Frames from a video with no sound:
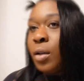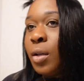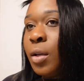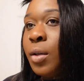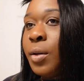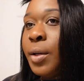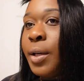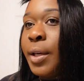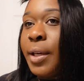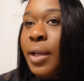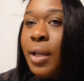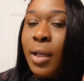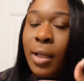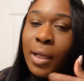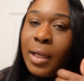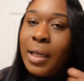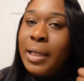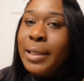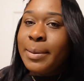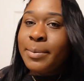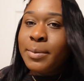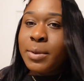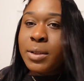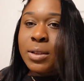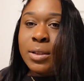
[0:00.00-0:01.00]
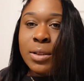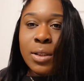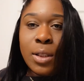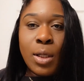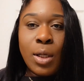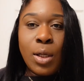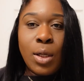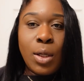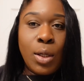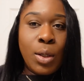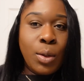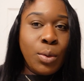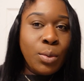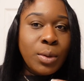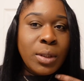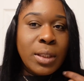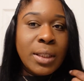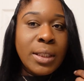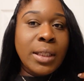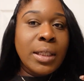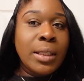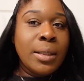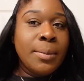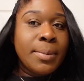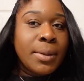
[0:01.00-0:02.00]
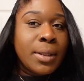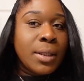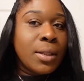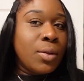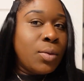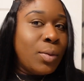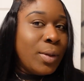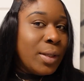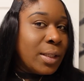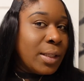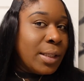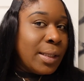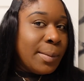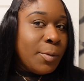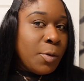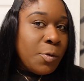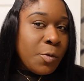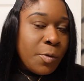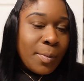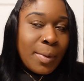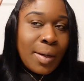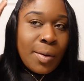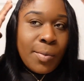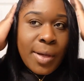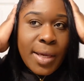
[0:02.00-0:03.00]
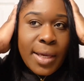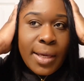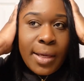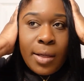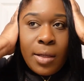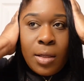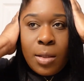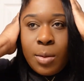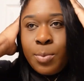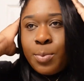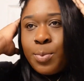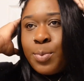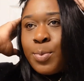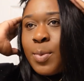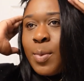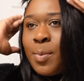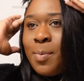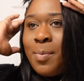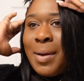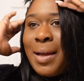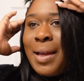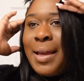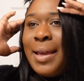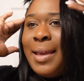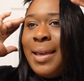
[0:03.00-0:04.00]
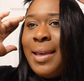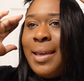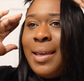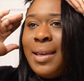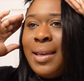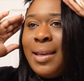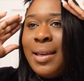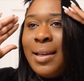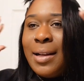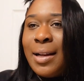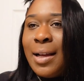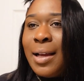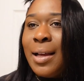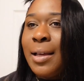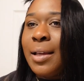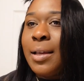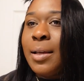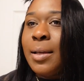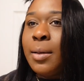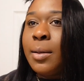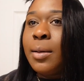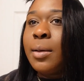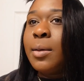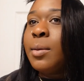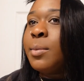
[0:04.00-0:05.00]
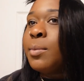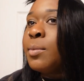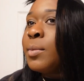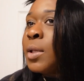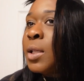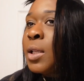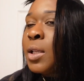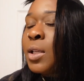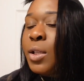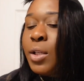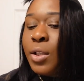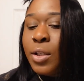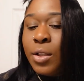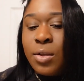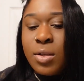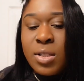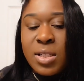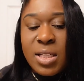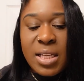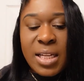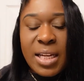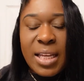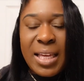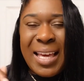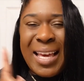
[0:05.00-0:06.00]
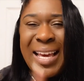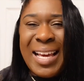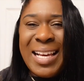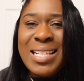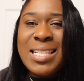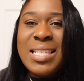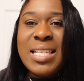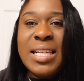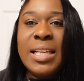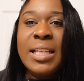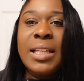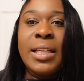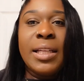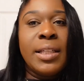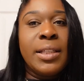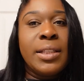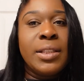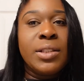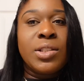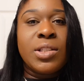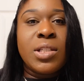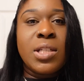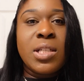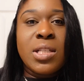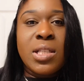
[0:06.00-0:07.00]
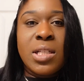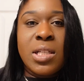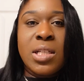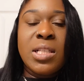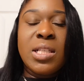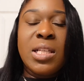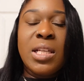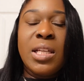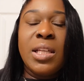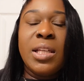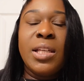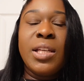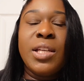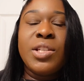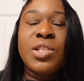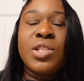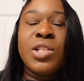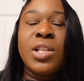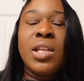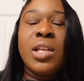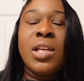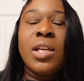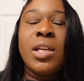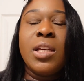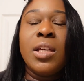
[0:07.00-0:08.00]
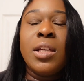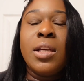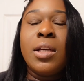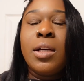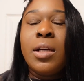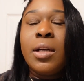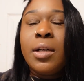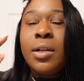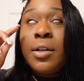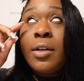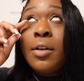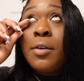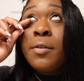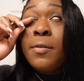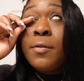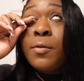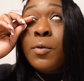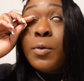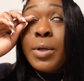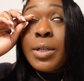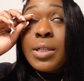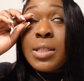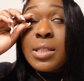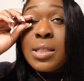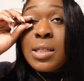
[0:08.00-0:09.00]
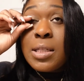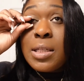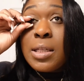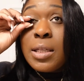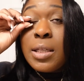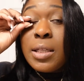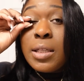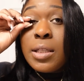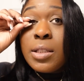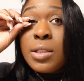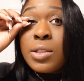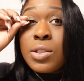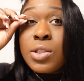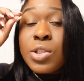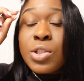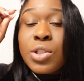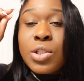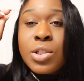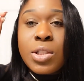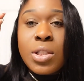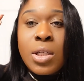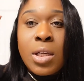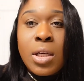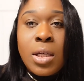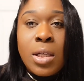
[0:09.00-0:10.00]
Okay, y'all, I am slowly but quickly moving my way up my head. I am using an 18-inch, a 16-inch, and a 14-inch.